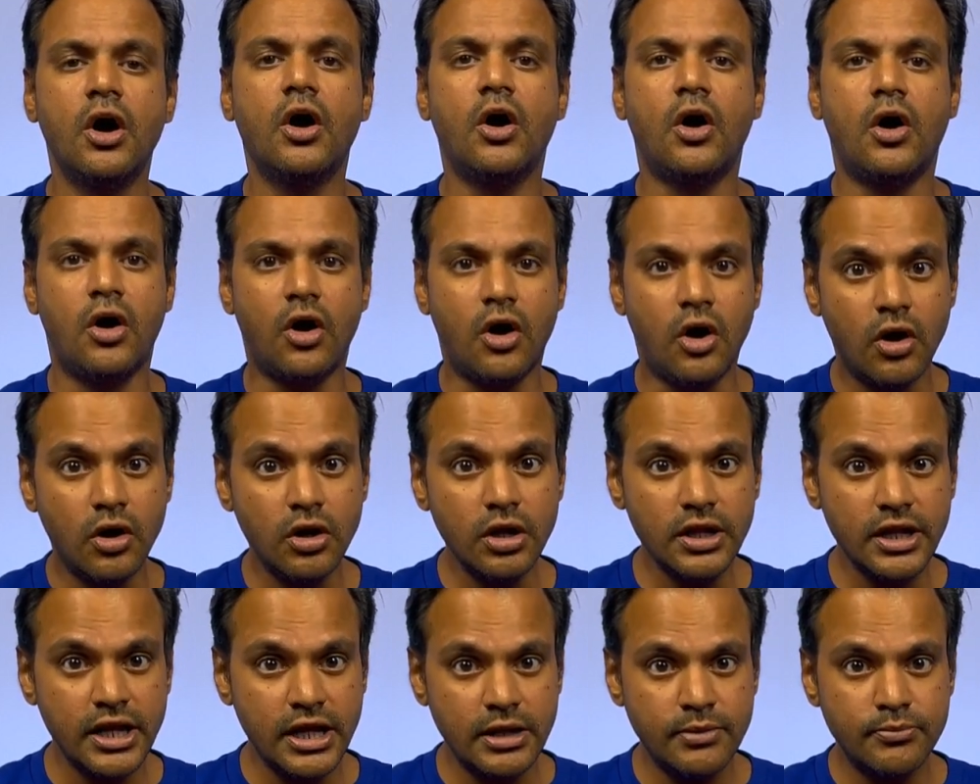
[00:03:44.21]
all
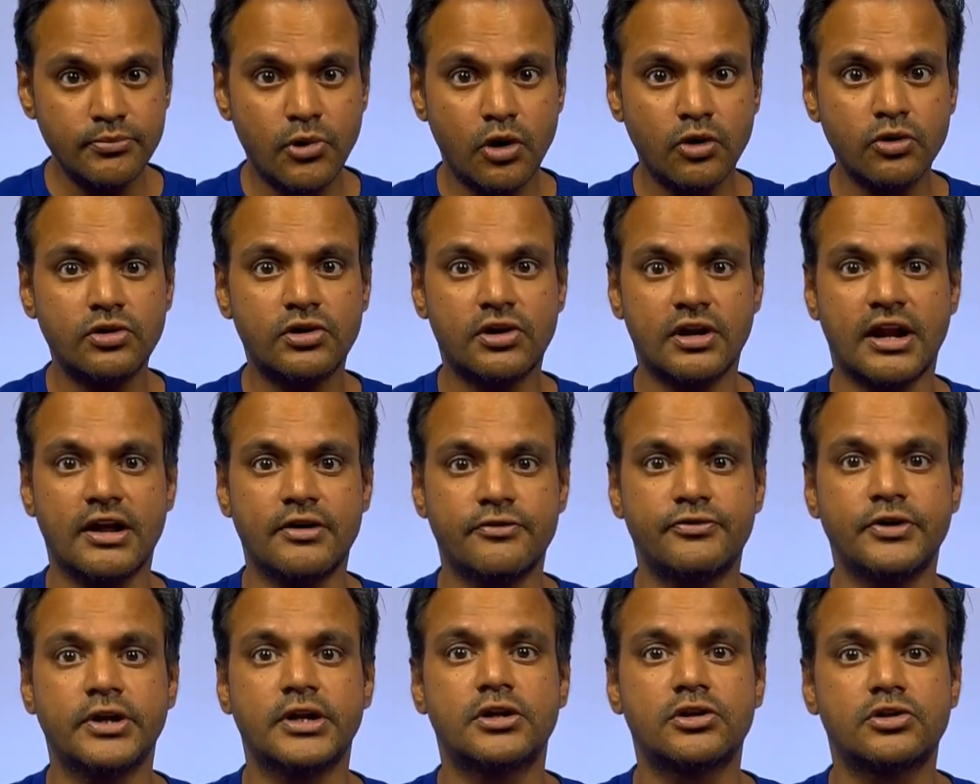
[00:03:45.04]
inbound
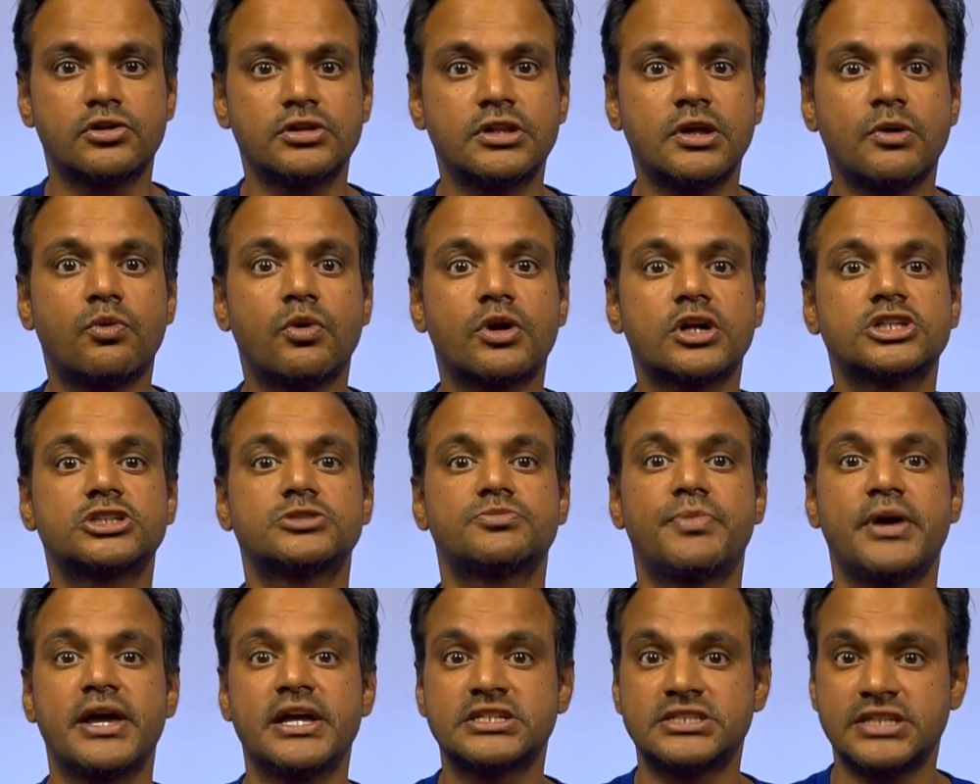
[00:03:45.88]
traffic to the
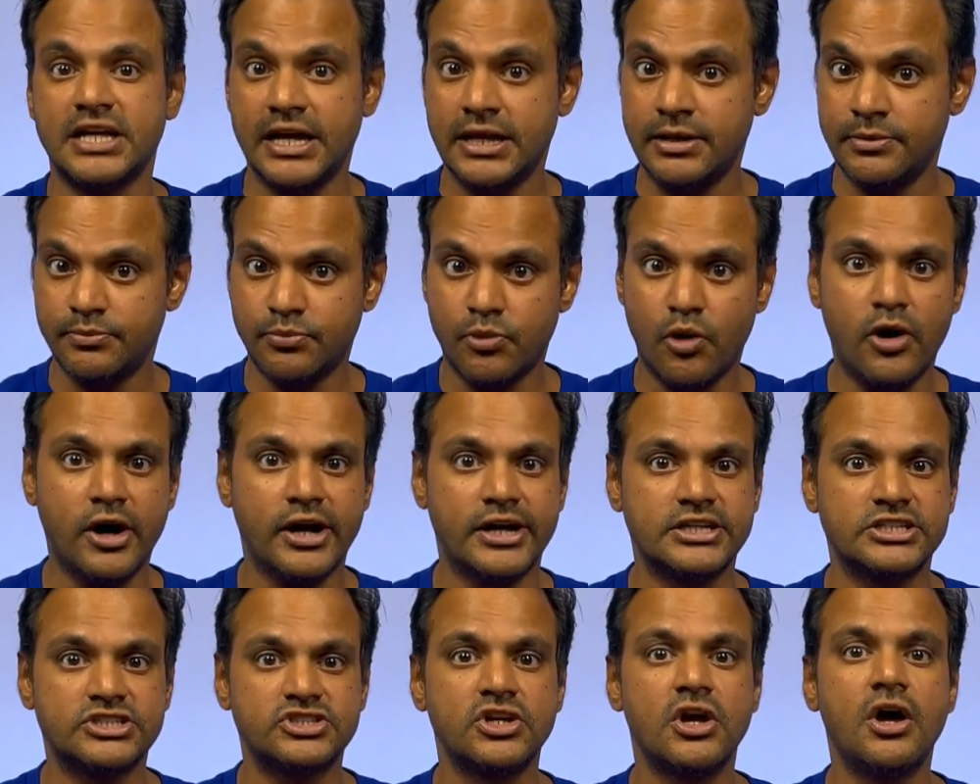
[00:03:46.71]
workspace
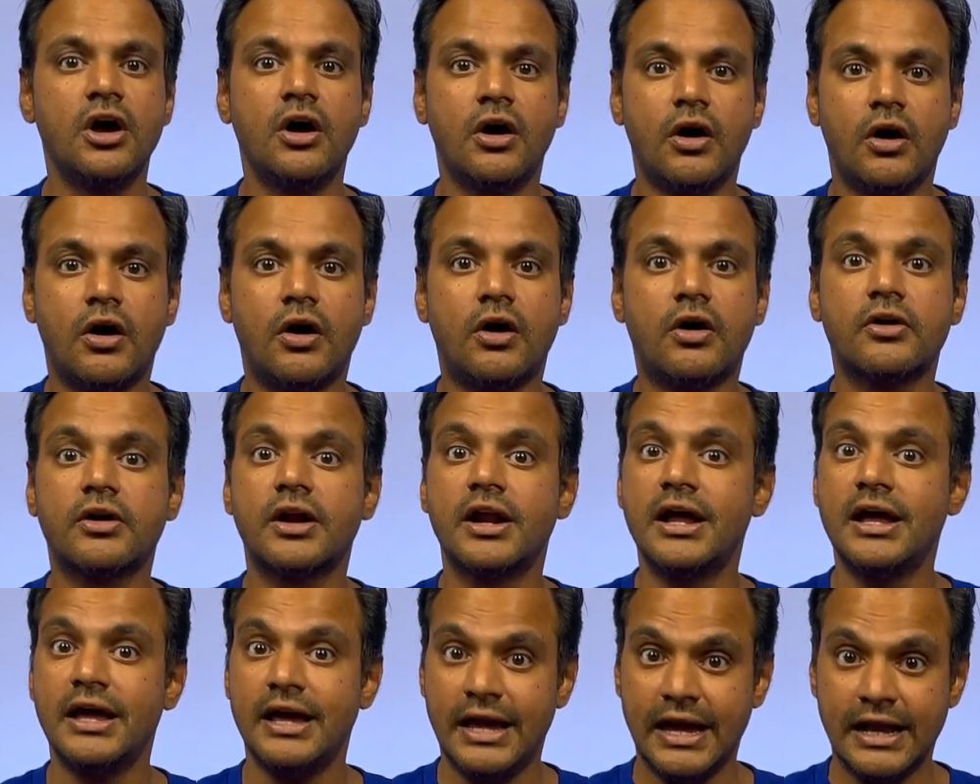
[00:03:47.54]
endpoints are
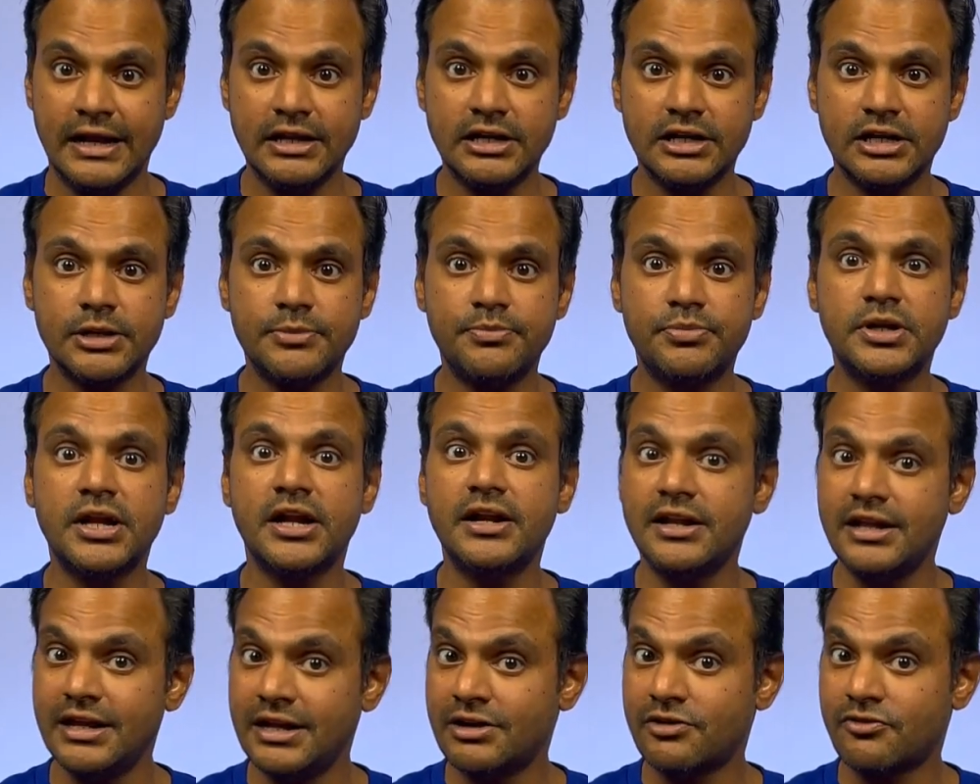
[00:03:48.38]
encrypted
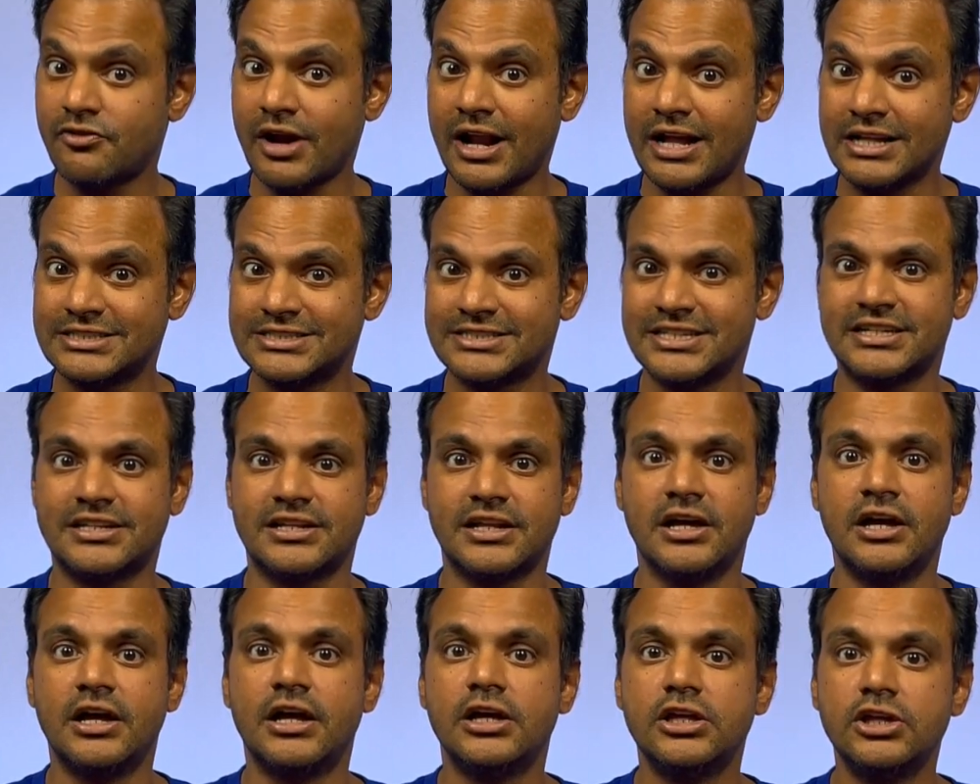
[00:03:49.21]
in transit
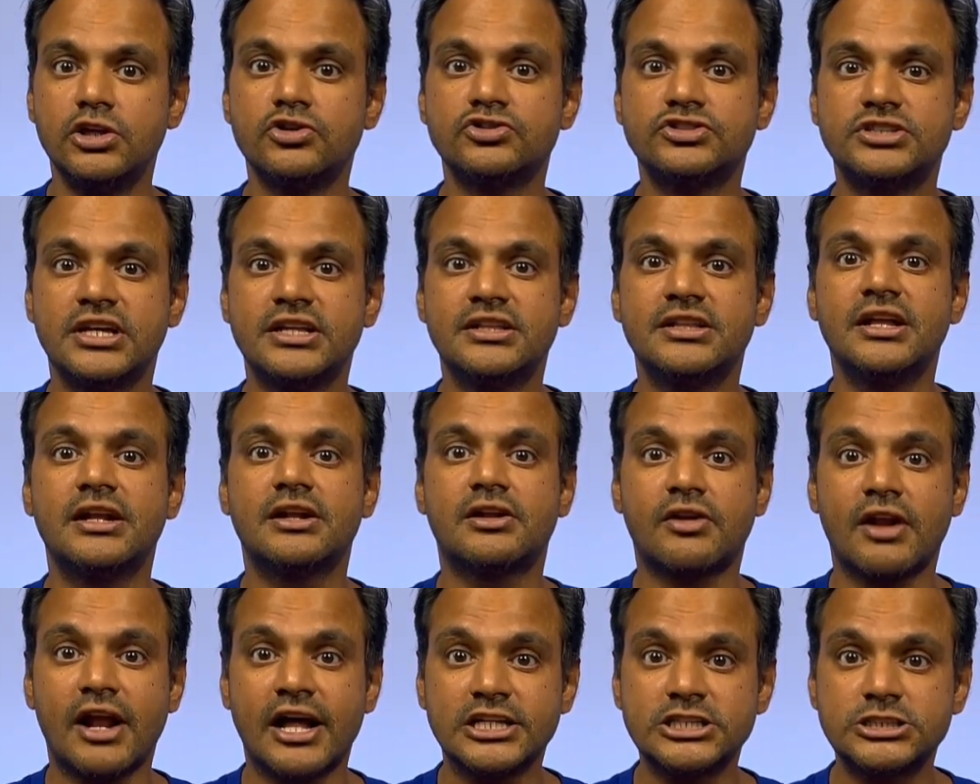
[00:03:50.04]
using the
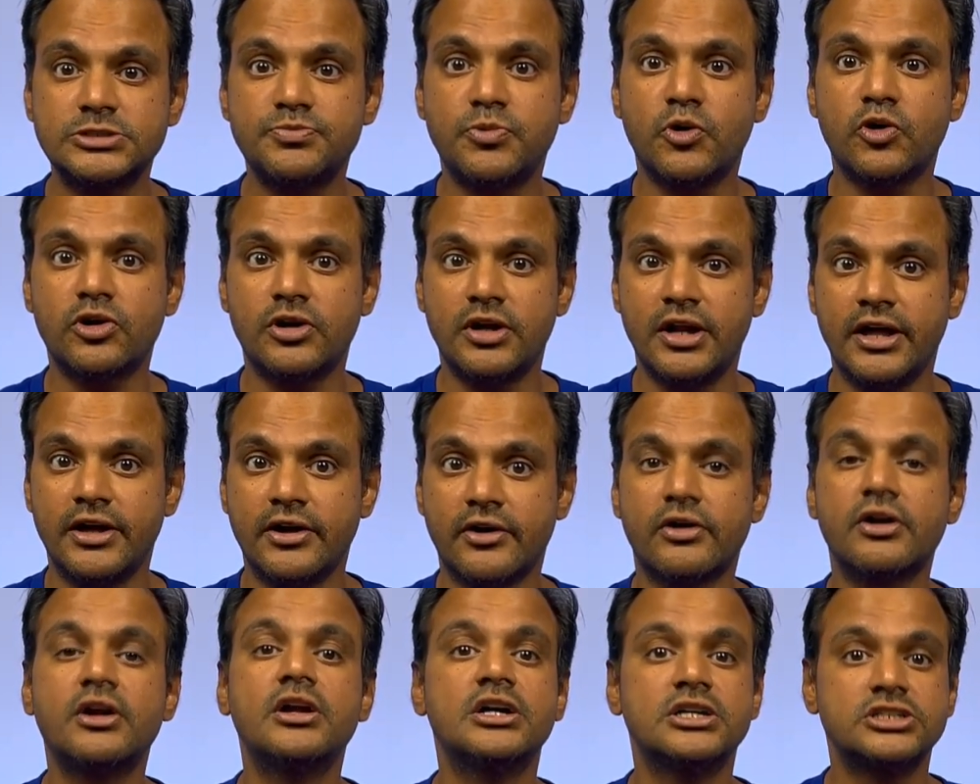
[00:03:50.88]
Transport
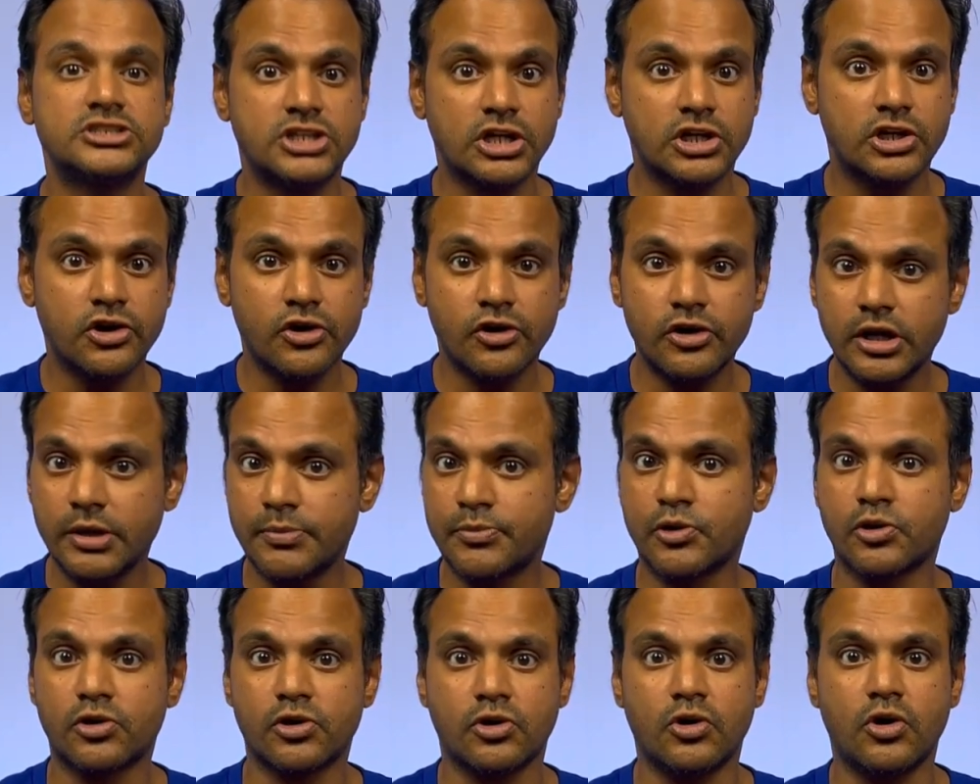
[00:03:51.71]
Layer Security
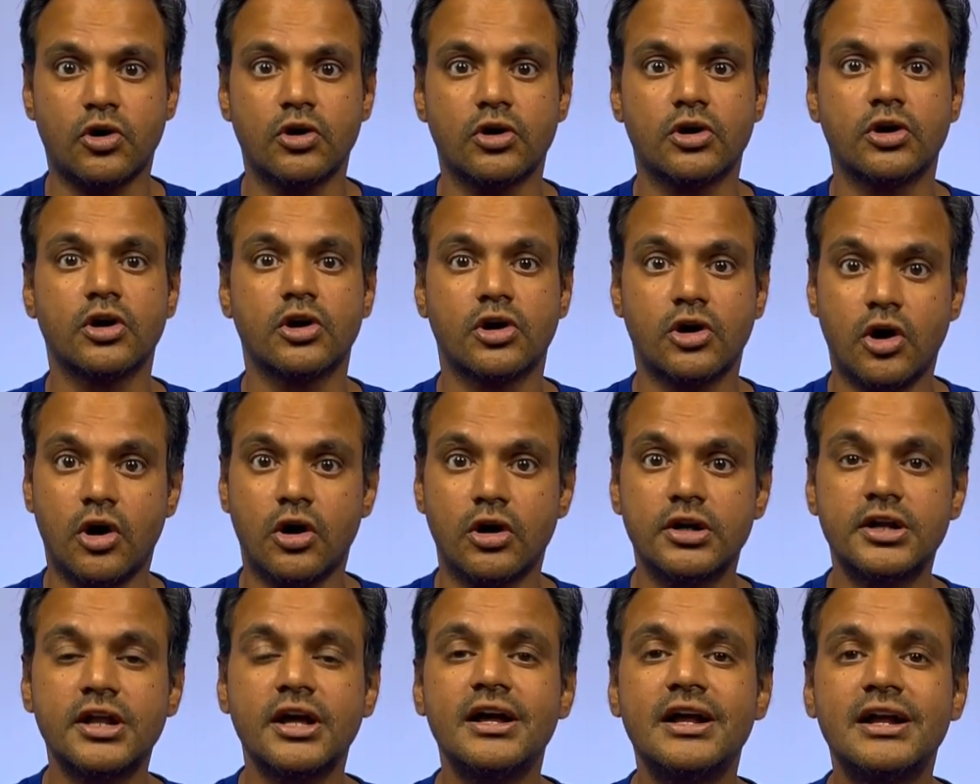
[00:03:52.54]
Protocol
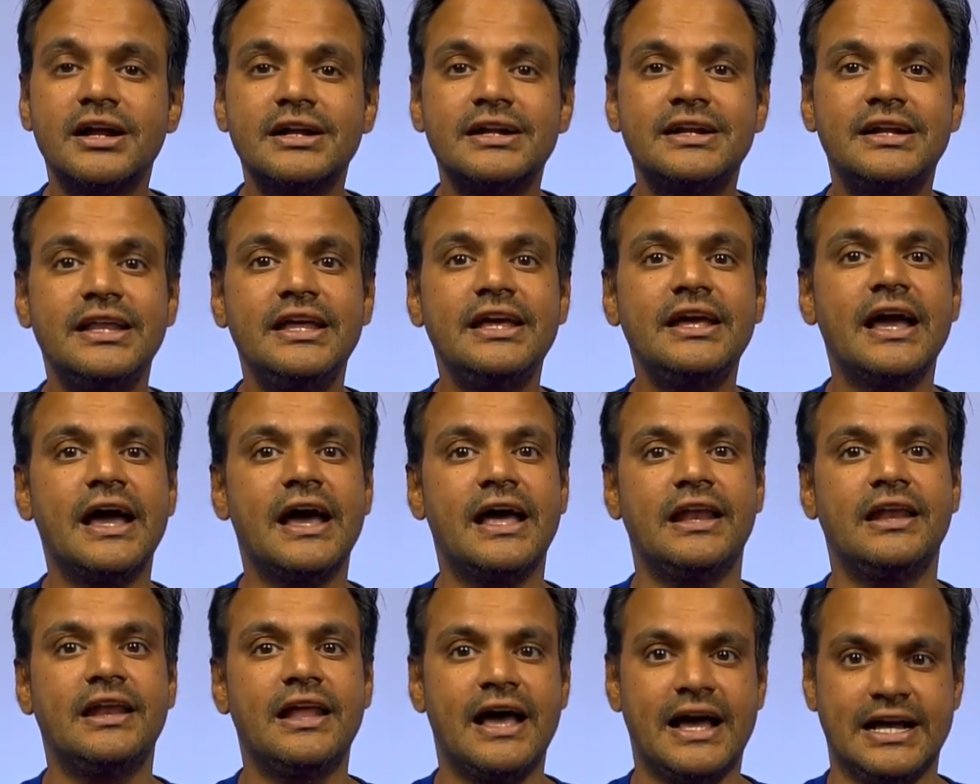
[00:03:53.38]
called
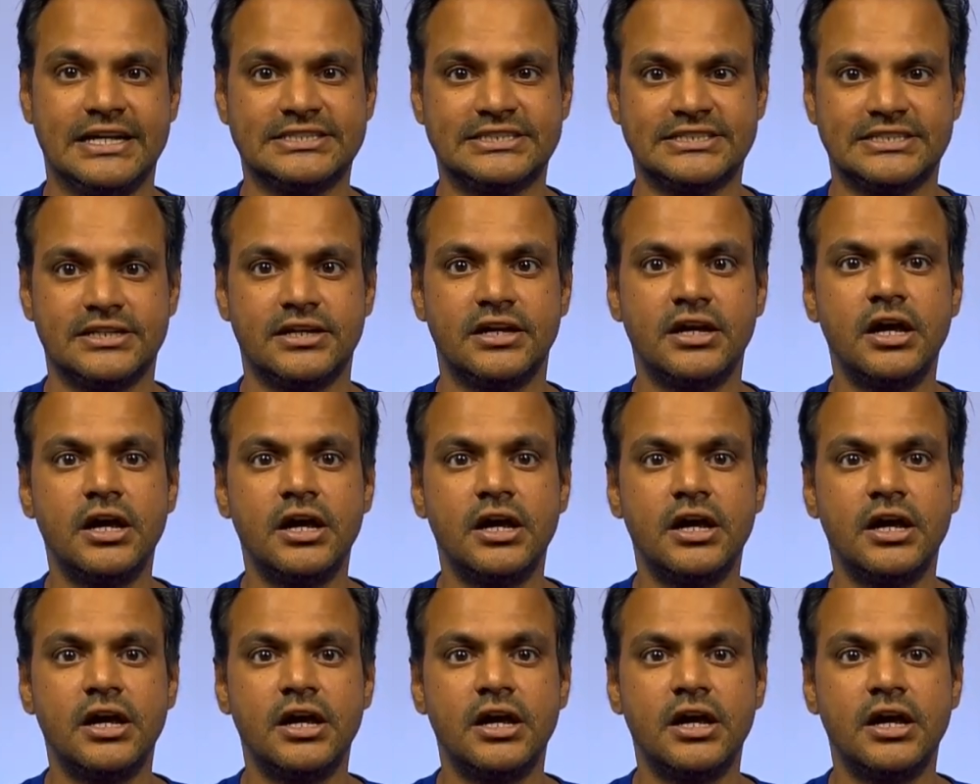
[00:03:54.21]
TLS.